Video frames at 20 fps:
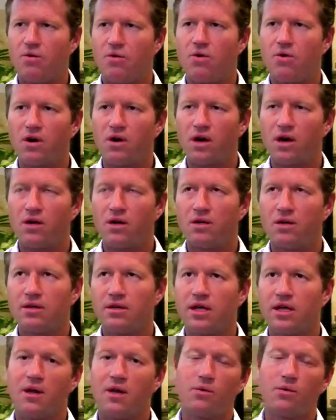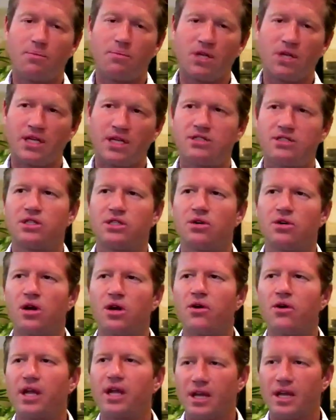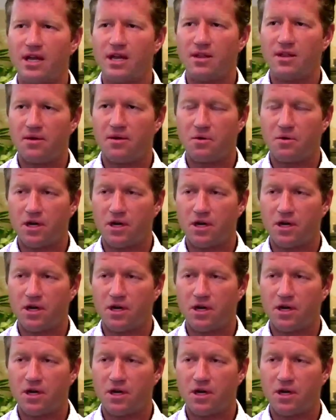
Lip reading: I think